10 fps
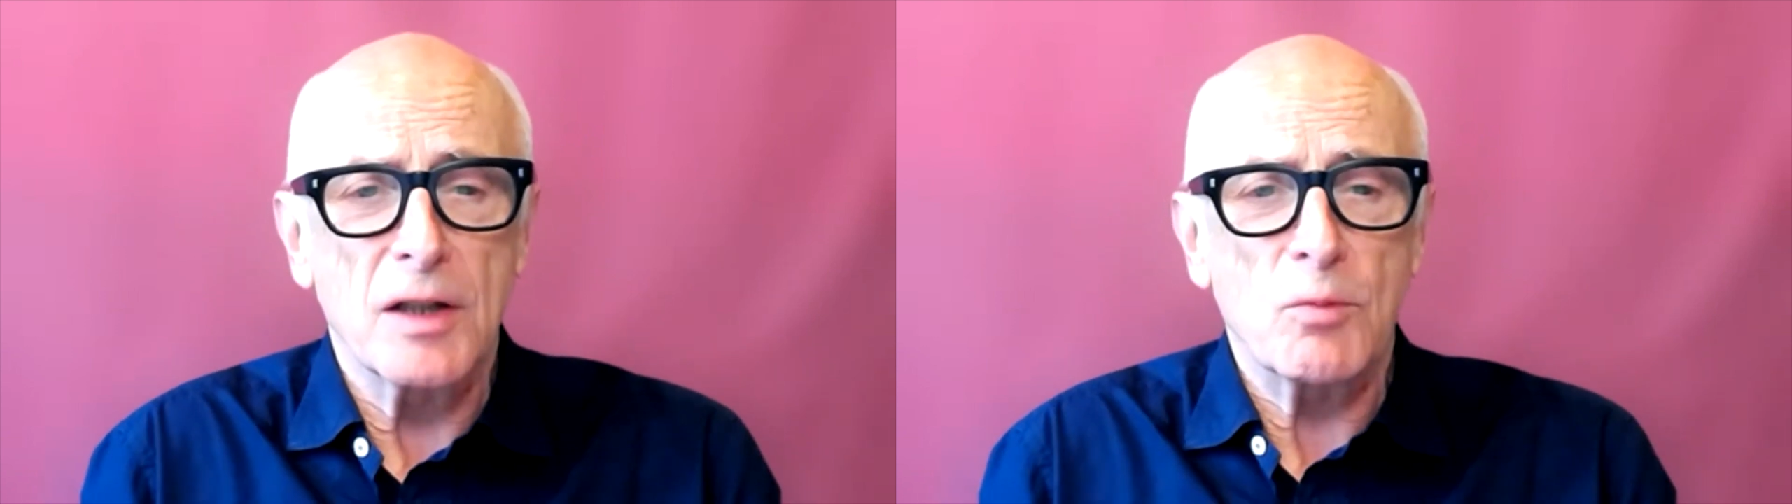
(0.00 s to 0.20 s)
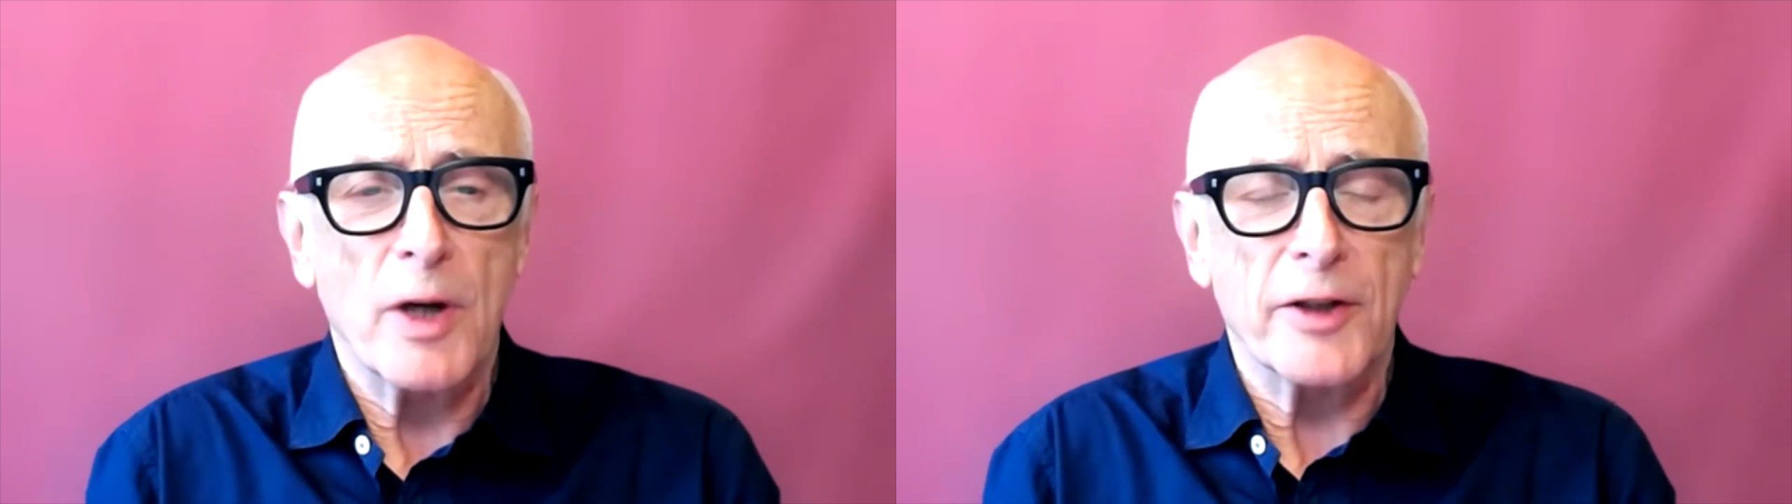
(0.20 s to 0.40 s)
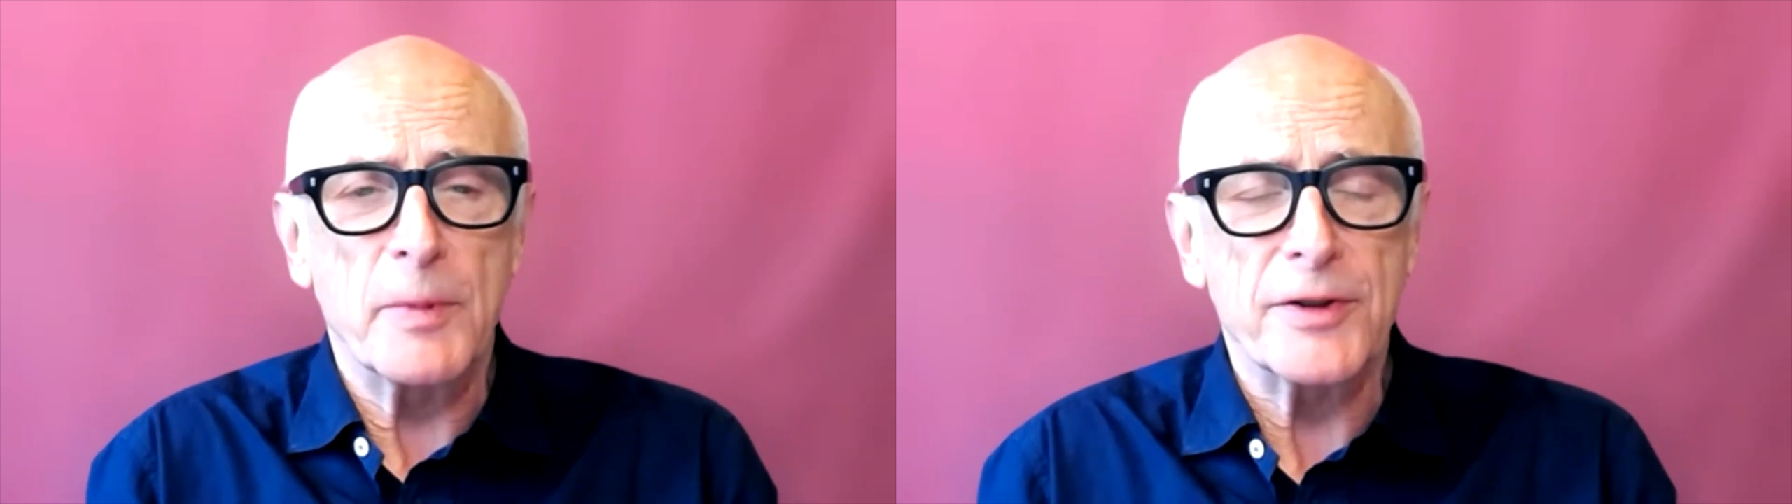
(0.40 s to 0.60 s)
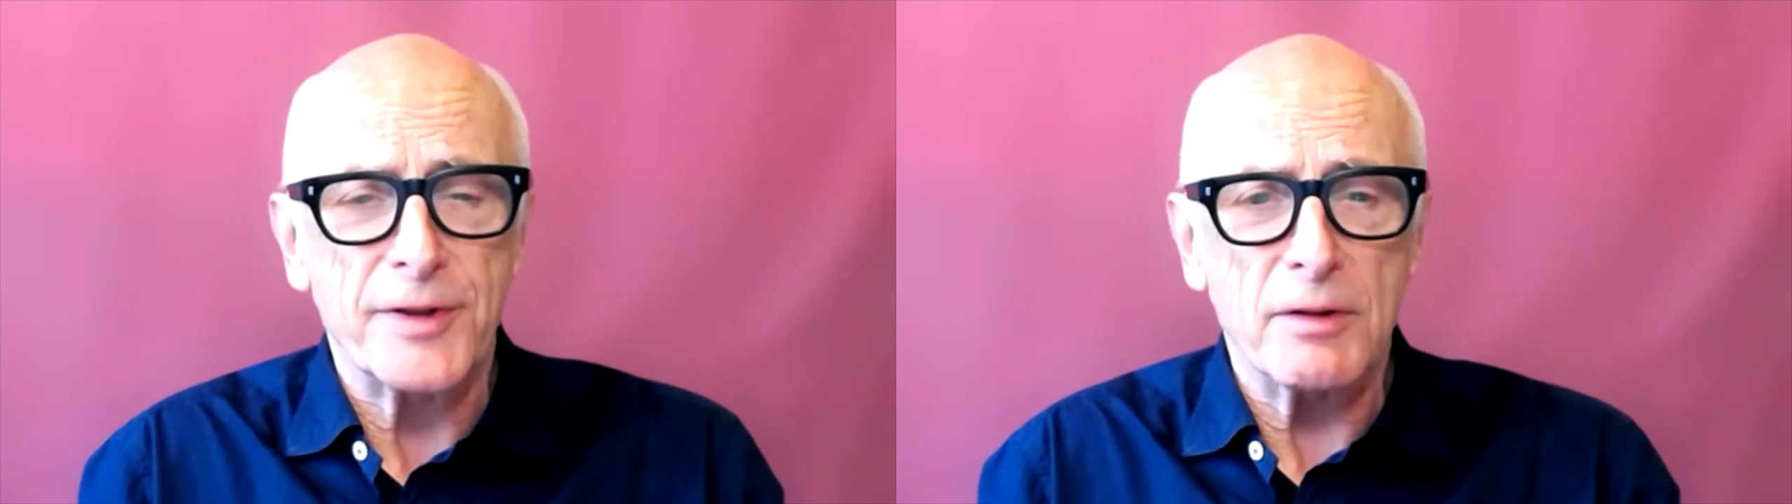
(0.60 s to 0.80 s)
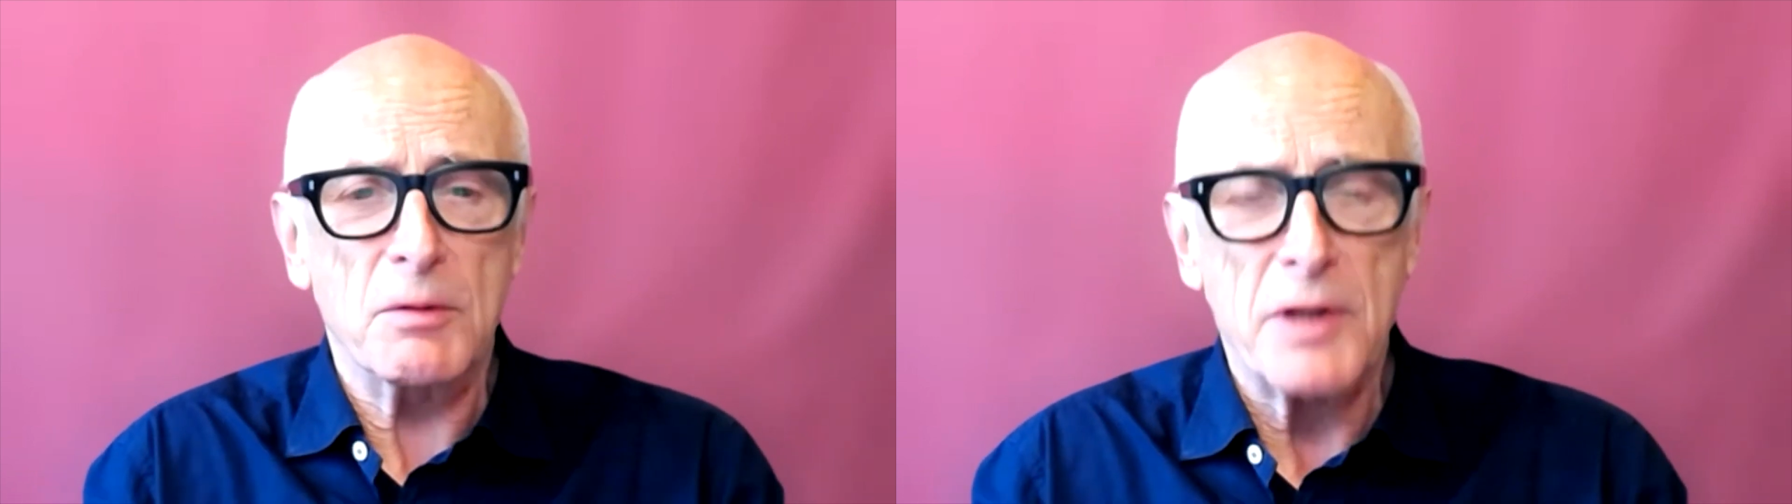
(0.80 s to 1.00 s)

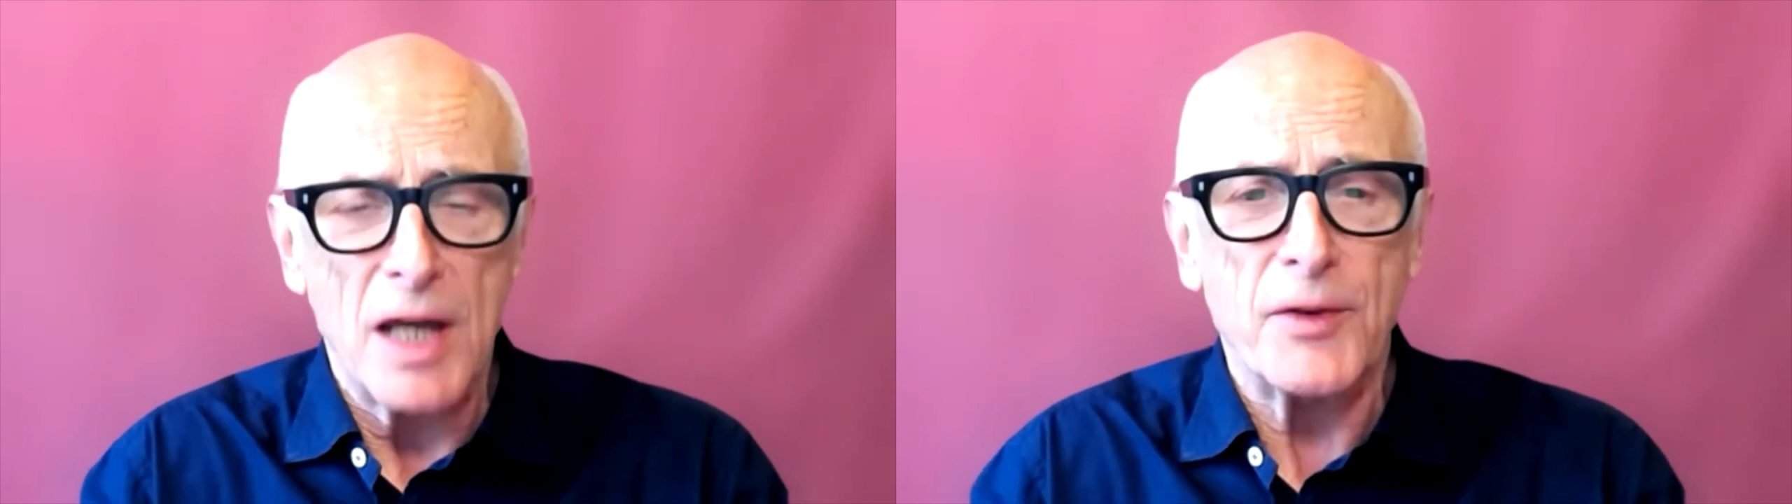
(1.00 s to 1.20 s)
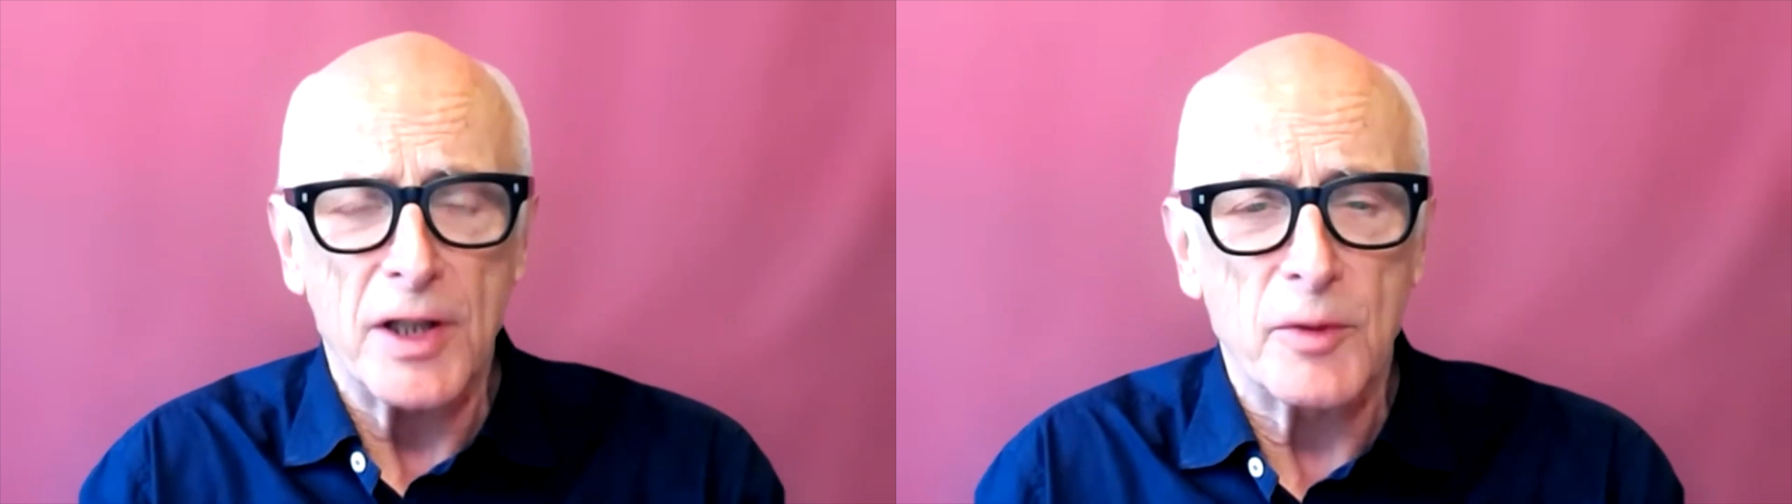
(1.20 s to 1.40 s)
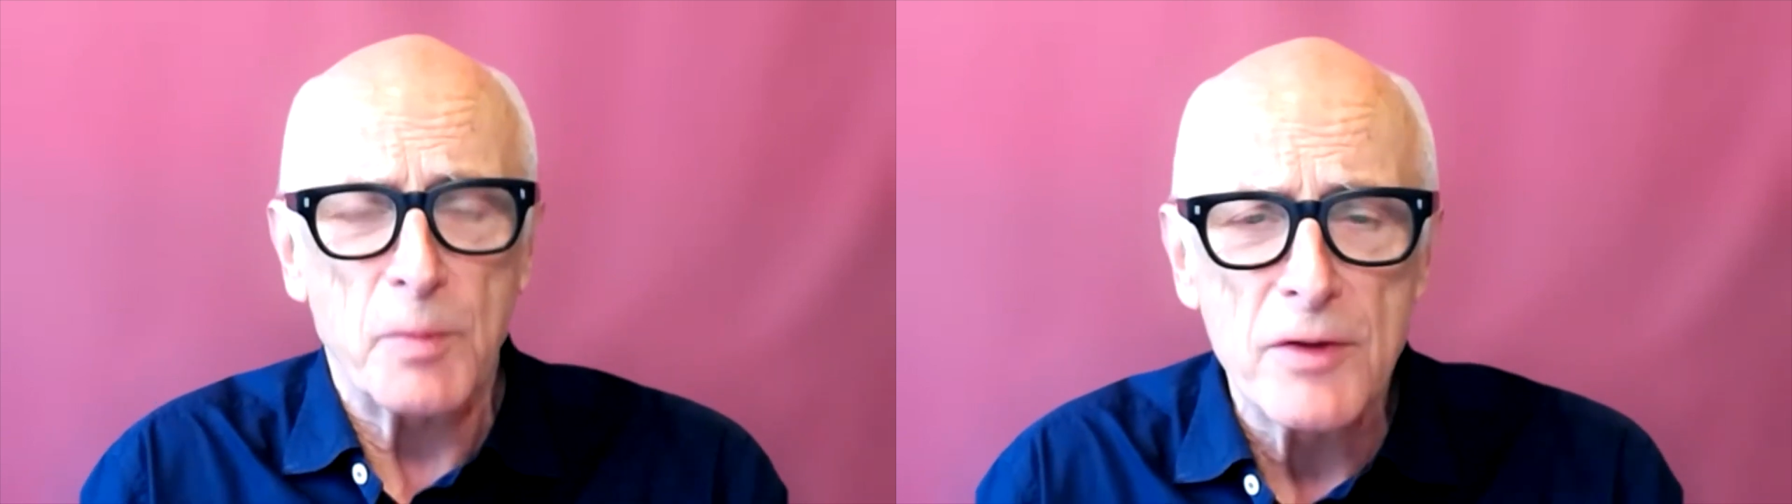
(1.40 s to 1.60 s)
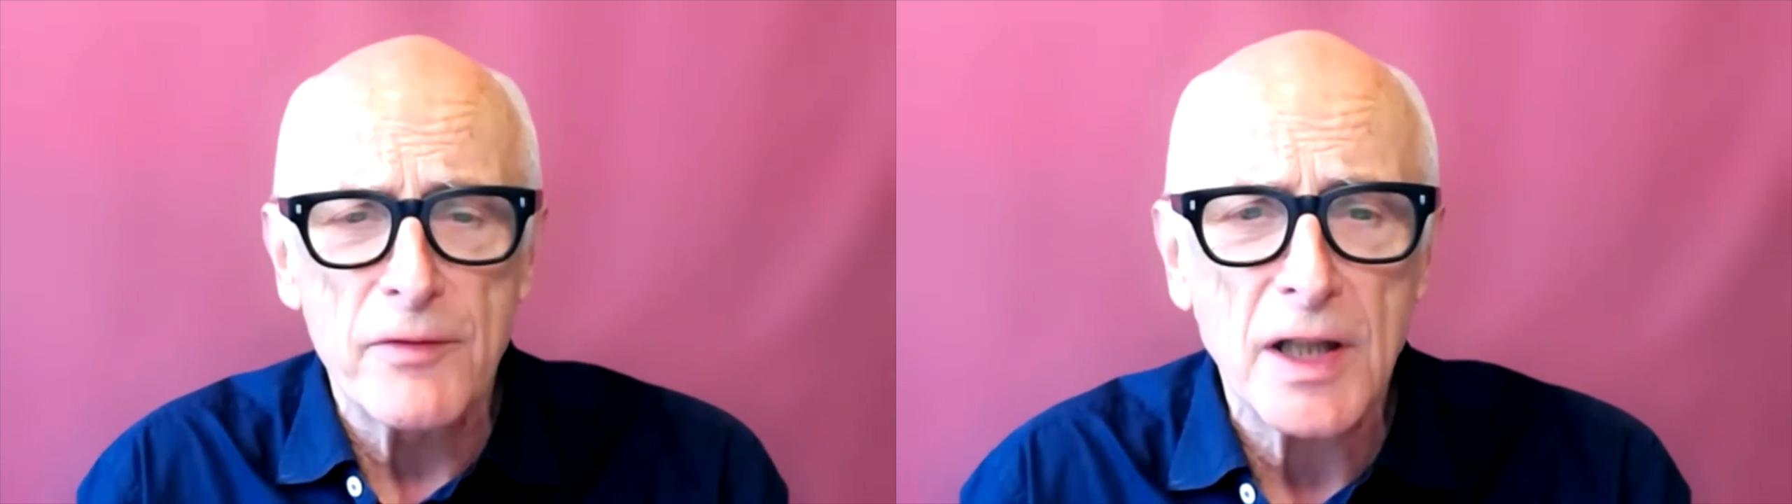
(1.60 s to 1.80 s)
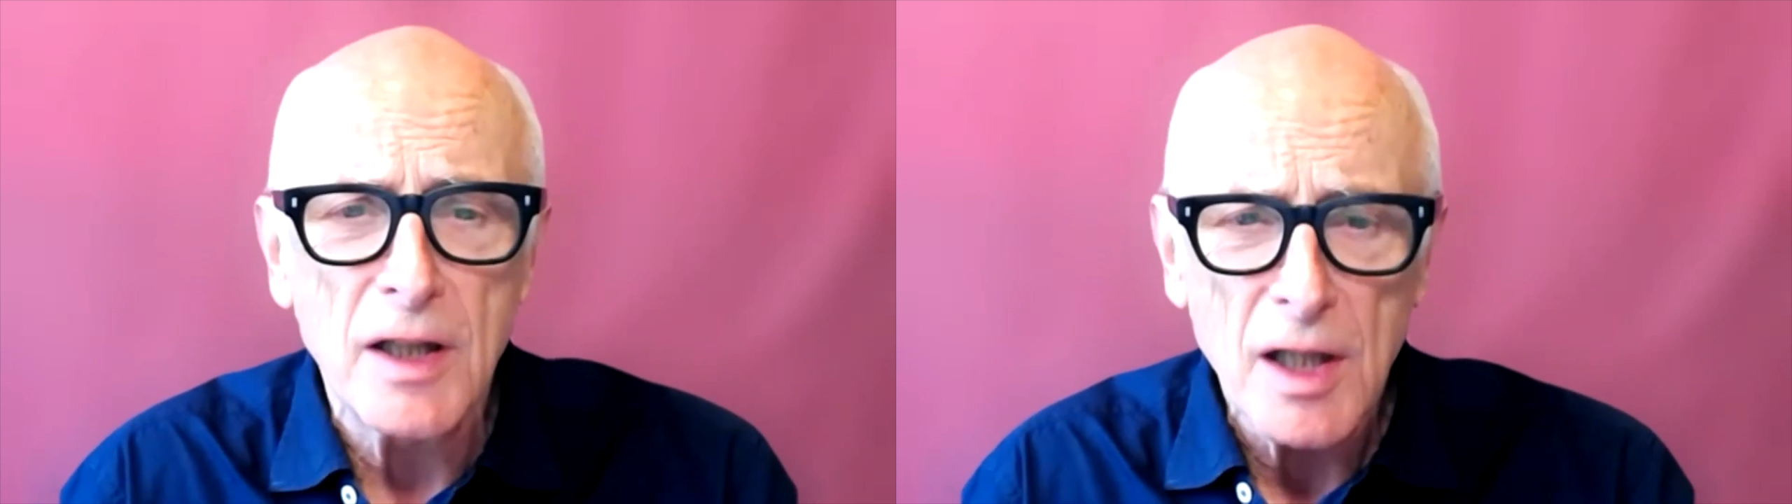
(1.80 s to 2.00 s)
Westminster to get things moving.